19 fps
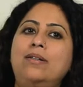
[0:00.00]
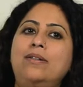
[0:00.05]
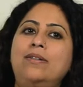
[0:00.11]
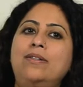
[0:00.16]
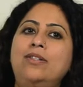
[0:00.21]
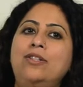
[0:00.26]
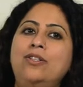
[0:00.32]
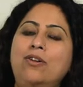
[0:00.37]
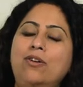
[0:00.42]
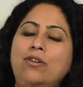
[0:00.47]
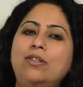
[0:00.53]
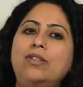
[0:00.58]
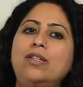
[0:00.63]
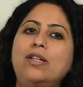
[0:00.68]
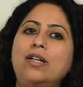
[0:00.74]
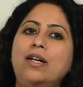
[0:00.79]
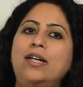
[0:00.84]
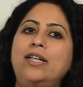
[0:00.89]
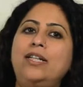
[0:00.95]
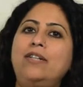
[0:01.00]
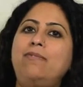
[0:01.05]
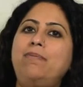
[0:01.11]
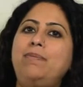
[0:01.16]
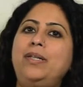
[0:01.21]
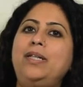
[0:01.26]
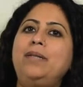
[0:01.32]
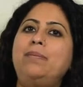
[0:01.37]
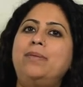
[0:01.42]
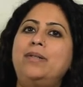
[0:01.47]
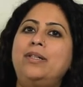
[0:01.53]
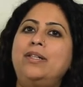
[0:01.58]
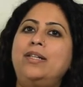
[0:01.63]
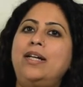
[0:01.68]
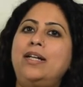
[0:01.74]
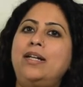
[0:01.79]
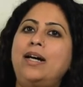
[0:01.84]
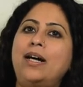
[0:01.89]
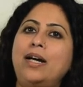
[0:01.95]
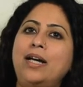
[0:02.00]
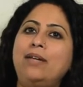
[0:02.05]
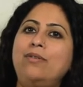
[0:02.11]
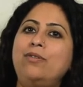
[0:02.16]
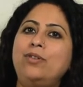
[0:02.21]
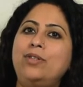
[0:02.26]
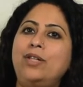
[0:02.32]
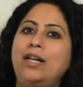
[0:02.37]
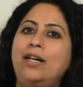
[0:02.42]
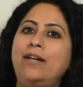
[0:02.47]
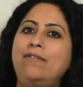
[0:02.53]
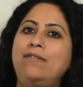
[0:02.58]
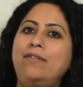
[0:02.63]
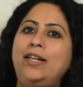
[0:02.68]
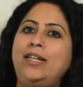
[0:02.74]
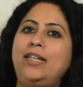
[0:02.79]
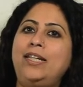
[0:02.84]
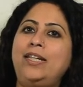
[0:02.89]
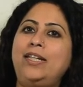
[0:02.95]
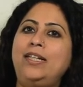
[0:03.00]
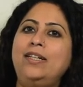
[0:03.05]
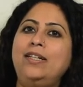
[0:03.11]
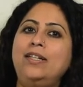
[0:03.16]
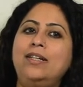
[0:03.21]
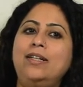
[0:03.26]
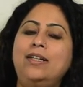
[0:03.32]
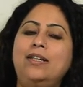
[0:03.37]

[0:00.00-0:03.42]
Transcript: not the kind of people that I would have any